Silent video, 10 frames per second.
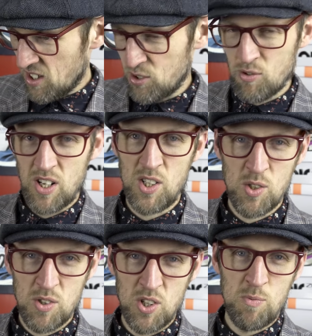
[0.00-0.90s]
Earth
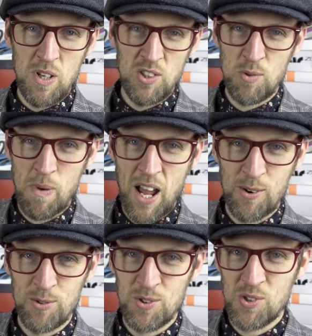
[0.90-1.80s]
credits just means
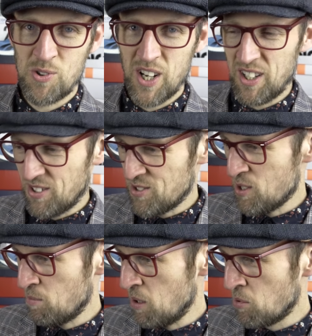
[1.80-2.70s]
pounds, all right?
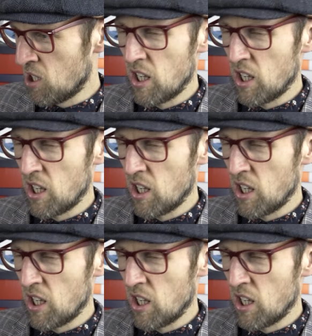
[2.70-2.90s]
Some people are